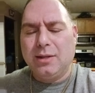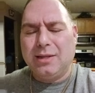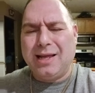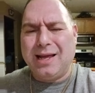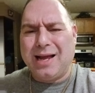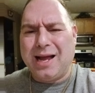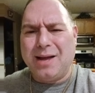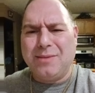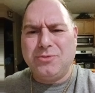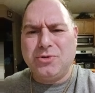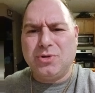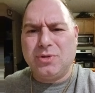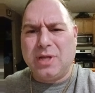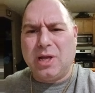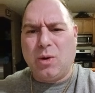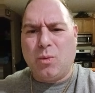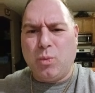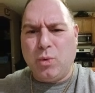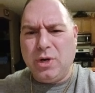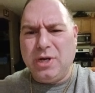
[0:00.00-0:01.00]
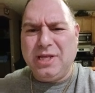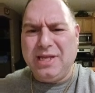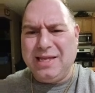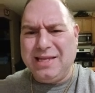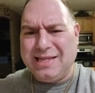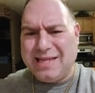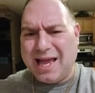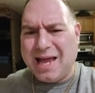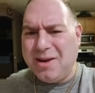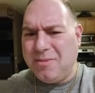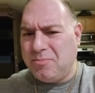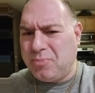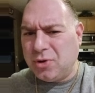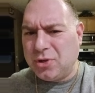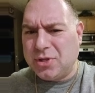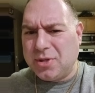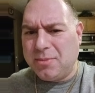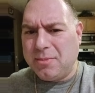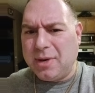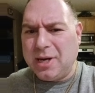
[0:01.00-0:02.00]
Like, would he then
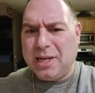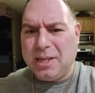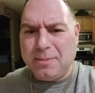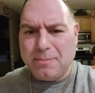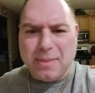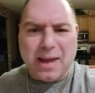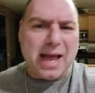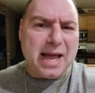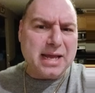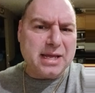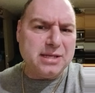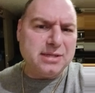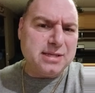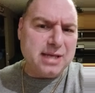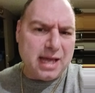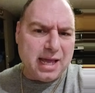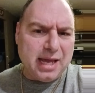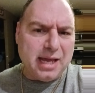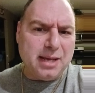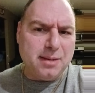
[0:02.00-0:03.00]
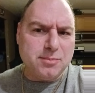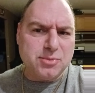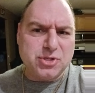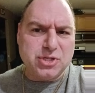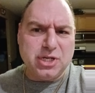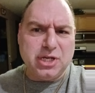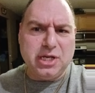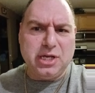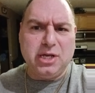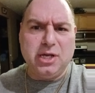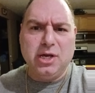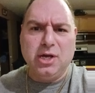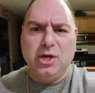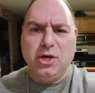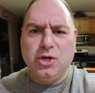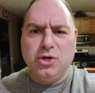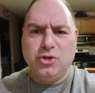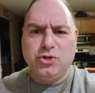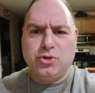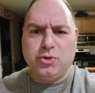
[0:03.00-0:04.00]
put the money back into AMC
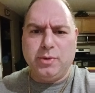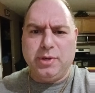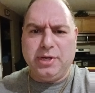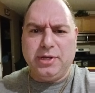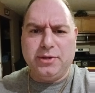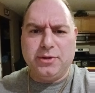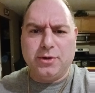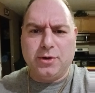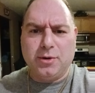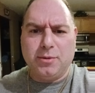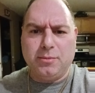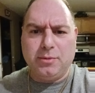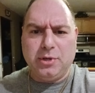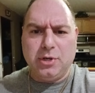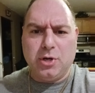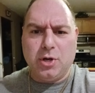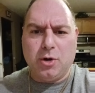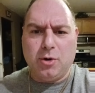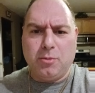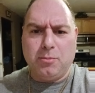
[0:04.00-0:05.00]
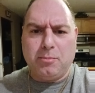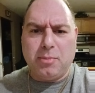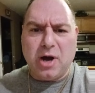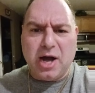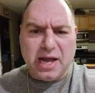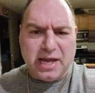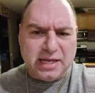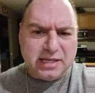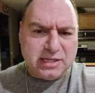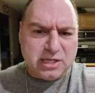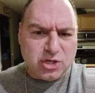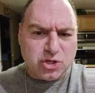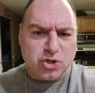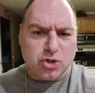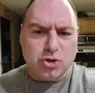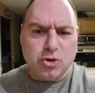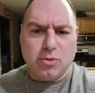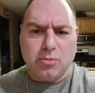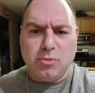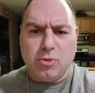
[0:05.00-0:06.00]
to either, you know, buy
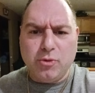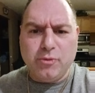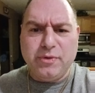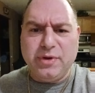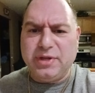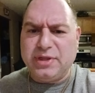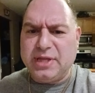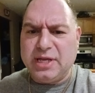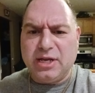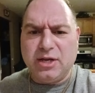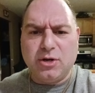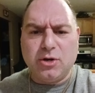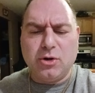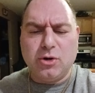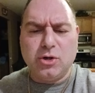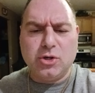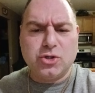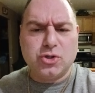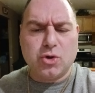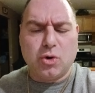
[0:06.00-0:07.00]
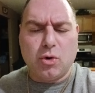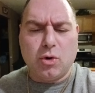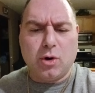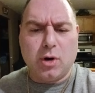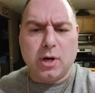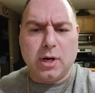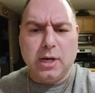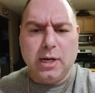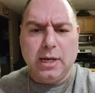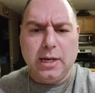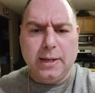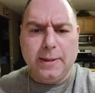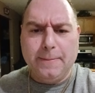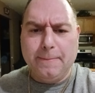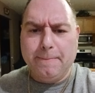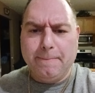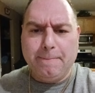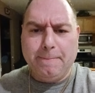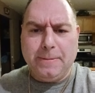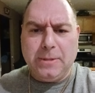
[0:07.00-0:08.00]
additional movie theaters or,
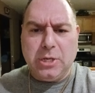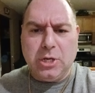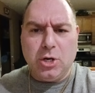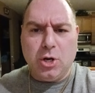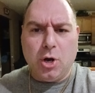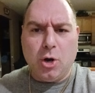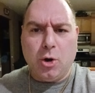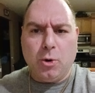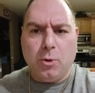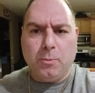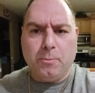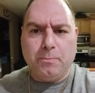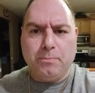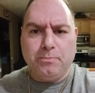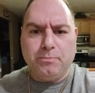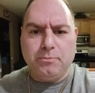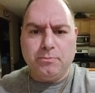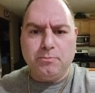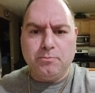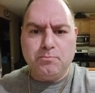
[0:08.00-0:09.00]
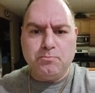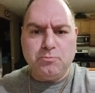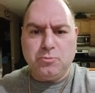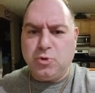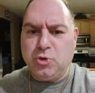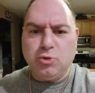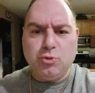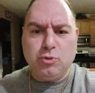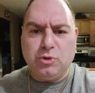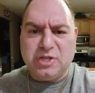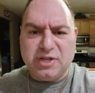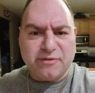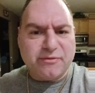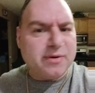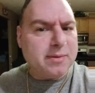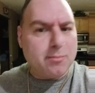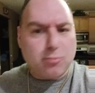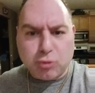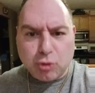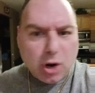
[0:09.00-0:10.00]
you know, do
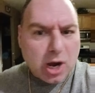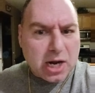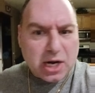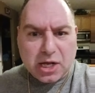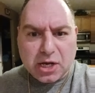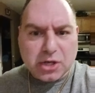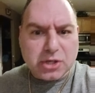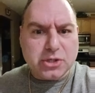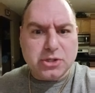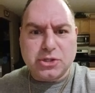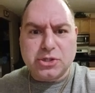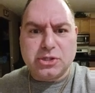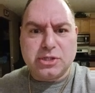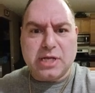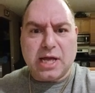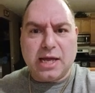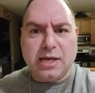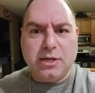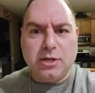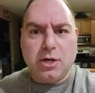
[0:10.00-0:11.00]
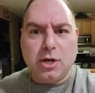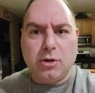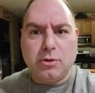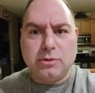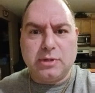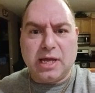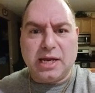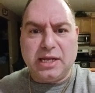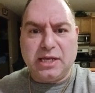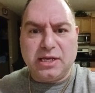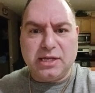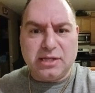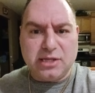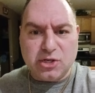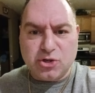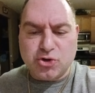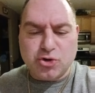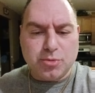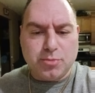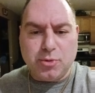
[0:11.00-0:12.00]
different products that, you know, that he could
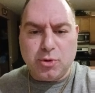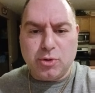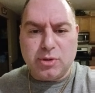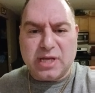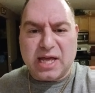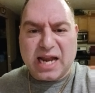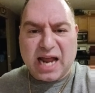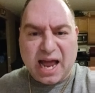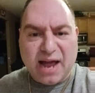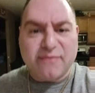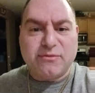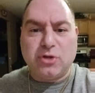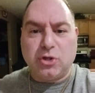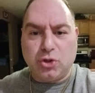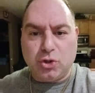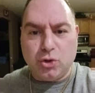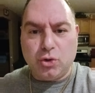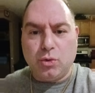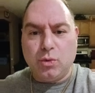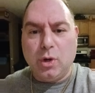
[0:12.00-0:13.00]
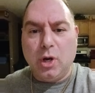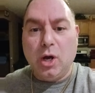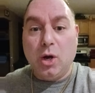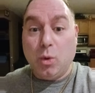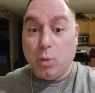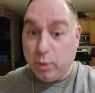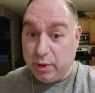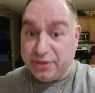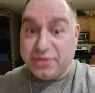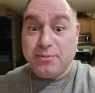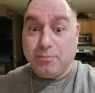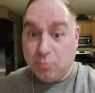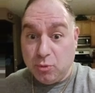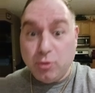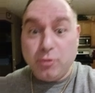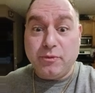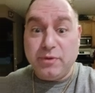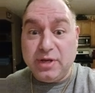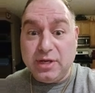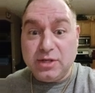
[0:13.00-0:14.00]
distribute that have to do with
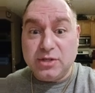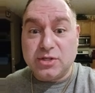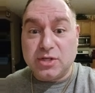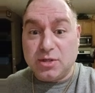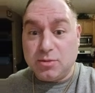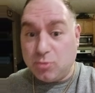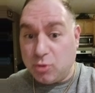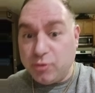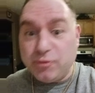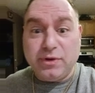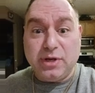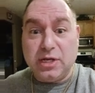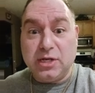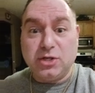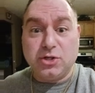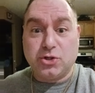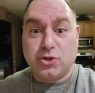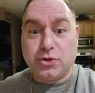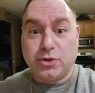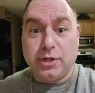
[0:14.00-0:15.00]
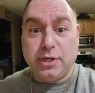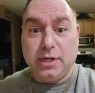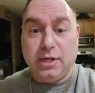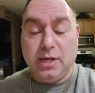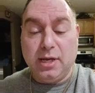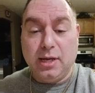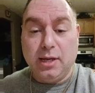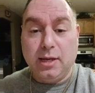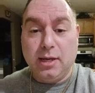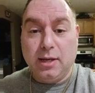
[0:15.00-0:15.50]
movies and the movie industry,